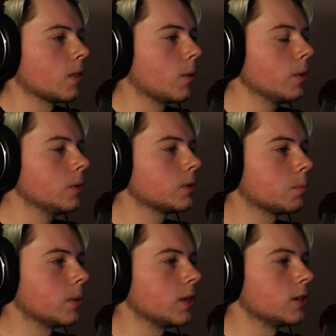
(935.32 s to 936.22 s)
The red ones are
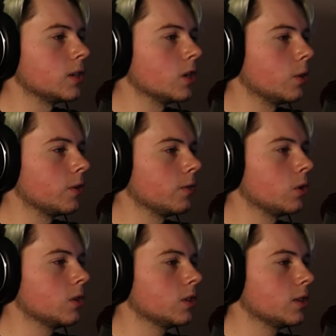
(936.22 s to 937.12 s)
pretty easy to deal with. If you
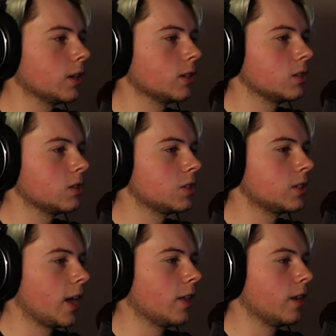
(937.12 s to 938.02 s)
can just, like, you just
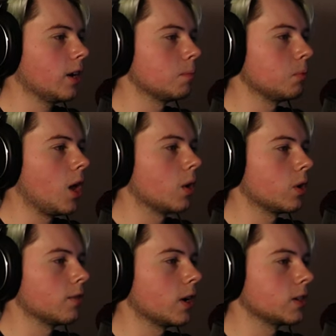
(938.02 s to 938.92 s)
stand there and block
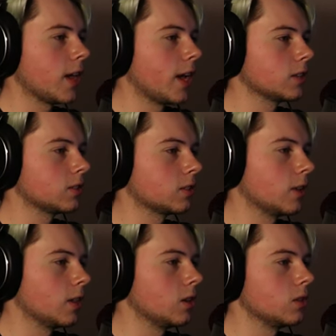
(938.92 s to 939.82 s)
one of their attacks,
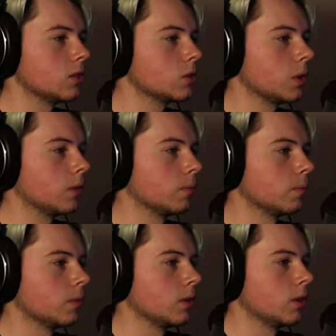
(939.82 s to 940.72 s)
and then you can swing.
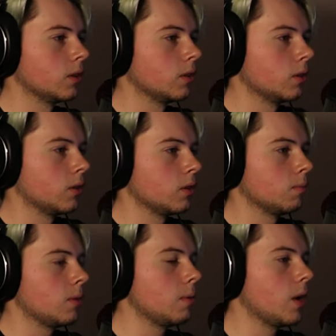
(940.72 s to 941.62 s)

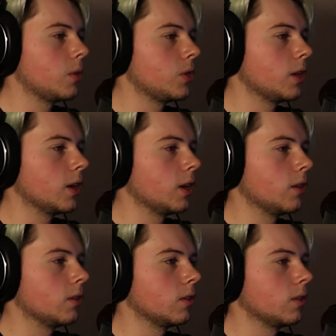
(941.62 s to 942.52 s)
Maybe not with the, uh,
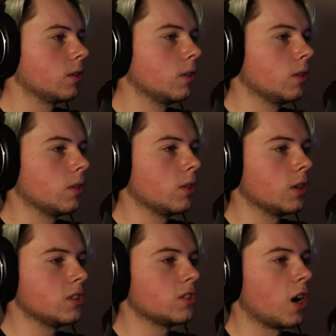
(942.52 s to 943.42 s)
the
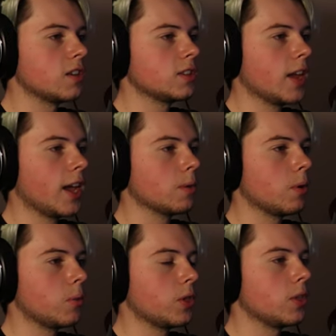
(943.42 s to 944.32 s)
charge attack,
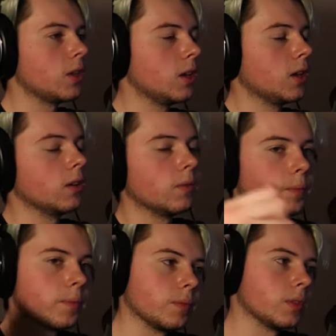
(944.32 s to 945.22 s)
but with the
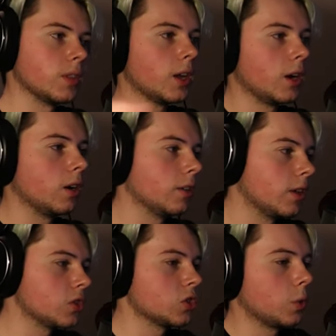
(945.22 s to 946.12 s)
their
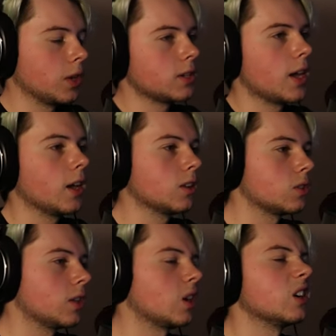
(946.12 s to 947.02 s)
their swing attack, it's
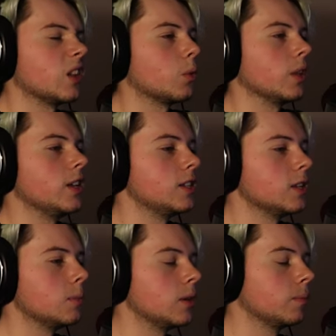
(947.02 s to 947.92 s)
they're they're really easy
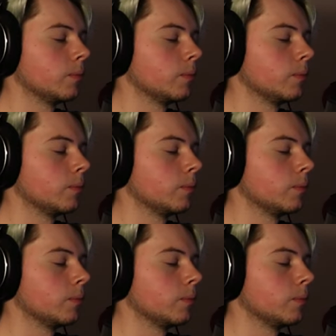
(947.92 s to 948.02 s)
to beat.